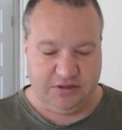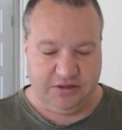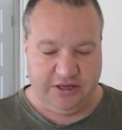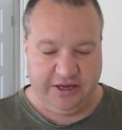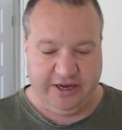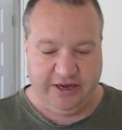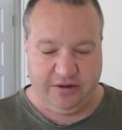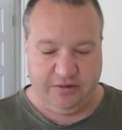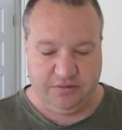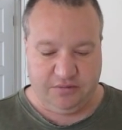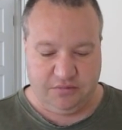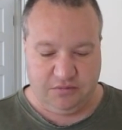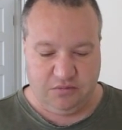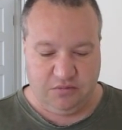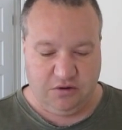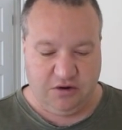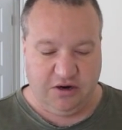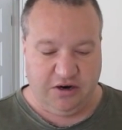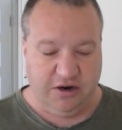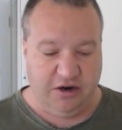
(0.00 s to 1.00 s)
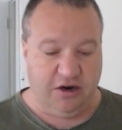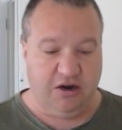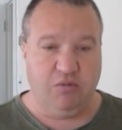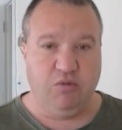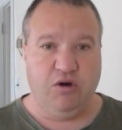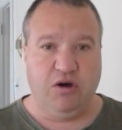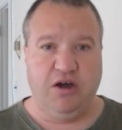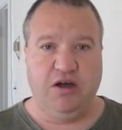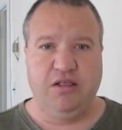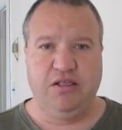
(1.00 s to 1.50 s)
Now,
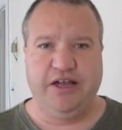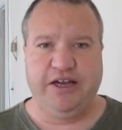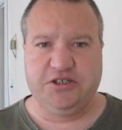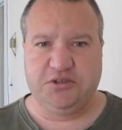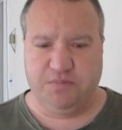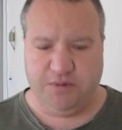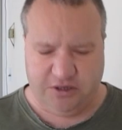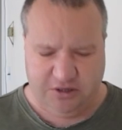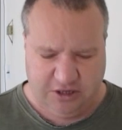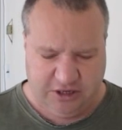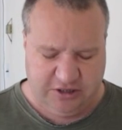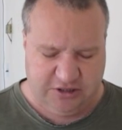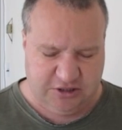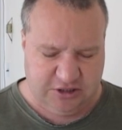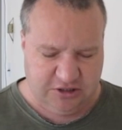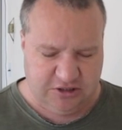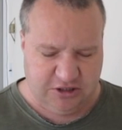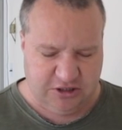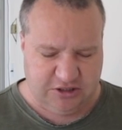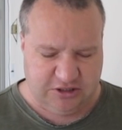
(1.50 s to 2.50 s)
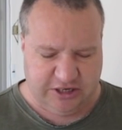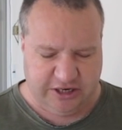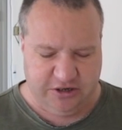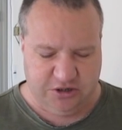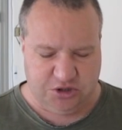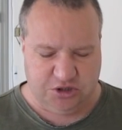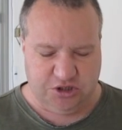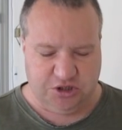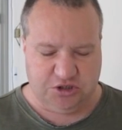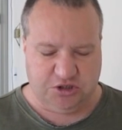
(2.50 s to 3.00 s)
well, last month I sent in a
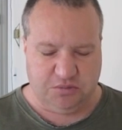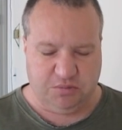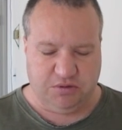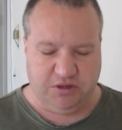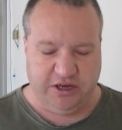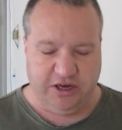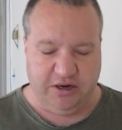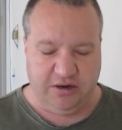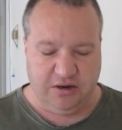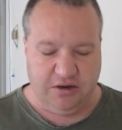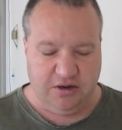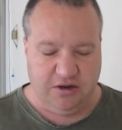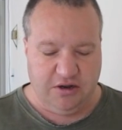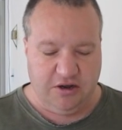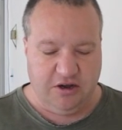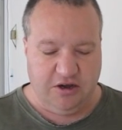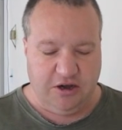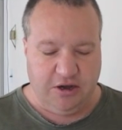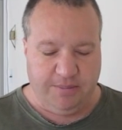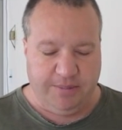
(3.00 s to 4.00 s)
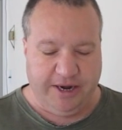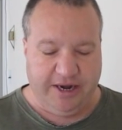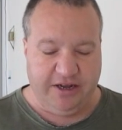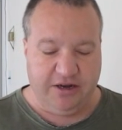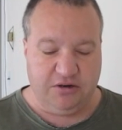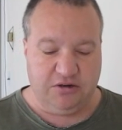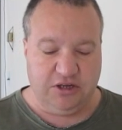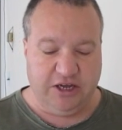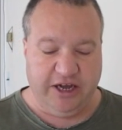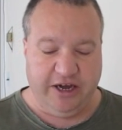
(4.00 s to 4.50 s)
Title VI complaint
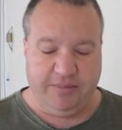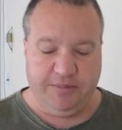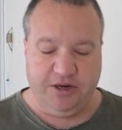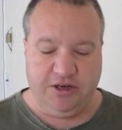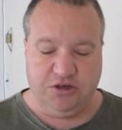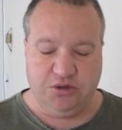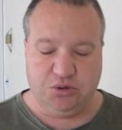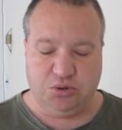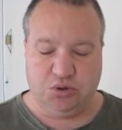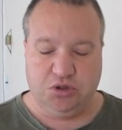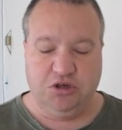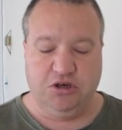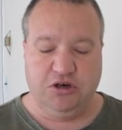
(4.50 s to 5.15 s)
about how many,